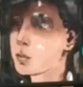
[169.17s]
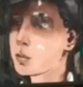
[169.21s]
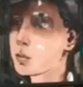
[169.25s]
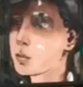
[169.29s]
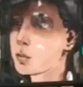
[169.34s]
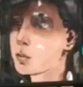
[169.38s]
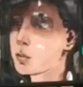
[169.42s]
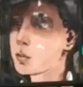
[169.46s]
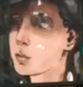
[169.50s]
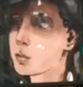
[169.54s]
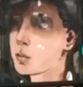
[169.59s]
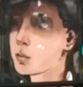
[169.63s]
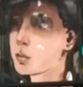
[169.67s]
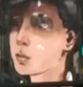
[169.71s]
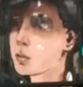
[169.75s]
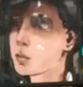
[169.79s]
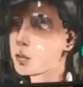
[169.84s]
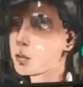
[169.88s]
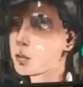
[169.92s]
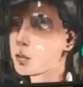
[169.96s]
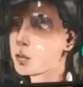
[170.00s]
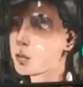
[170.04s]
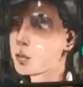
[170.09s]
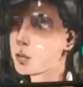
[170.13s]

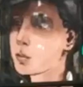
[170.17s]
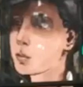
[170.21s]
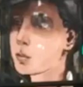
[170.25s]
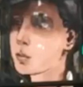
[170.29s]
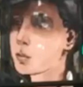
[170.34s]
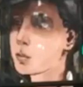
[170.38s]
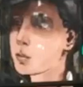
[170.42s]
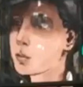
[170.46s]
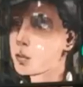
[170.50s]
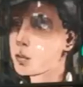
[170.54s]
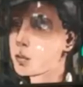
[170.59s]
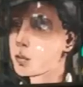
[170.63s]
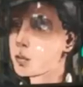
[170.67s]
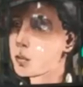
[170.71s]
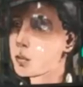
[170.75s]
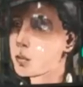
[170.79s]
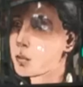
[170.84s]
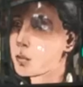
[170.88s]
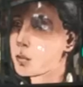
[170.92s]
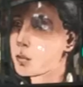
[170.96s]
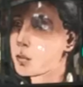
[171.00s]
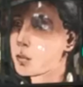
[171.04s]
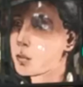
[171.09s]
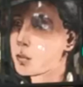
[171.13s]

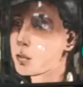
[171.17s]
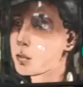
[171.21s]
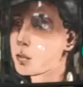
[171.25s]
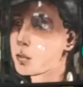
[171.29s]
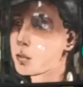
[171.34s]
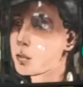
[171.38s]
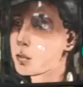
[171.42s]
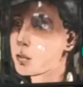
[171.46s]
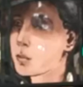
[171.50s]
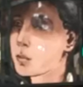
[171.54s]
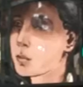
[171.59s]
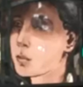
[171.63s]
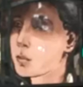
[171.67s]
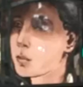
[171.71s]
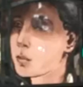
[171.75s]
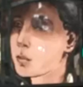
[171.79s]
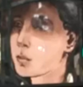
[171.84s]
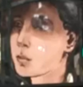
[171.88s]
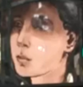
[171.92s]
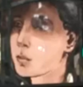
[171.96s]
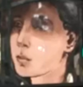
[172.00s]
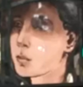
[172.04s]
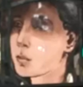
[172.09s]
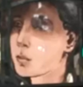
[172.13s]

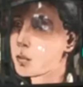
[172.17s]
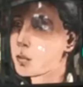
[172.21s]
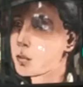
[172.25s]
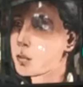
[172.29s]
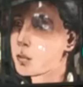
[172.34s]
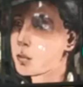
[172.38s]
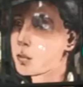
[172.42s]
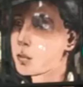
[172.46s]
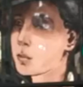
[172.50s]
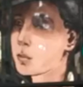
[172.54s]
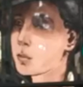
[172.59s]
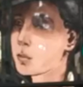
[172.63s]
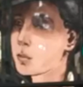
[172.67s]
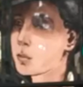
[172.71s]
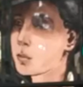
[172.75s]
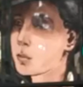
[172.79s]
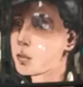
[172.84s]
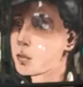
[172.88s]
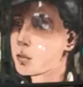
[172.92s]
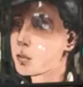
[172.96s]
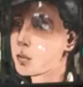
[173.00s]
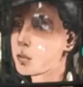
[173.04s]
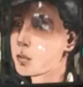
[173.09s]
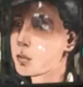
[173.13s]

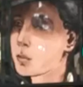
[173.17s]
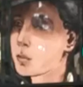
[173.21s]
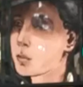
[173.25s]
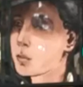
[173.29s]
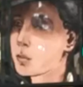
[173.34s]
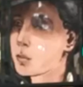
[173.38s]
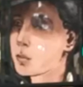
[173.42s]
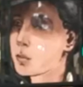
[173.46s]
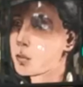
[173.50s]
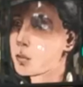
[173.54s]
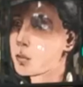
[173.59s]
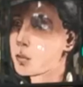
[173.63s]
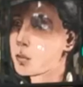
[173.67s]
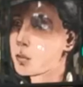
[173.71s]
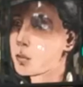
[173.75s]
This person isn't speaking.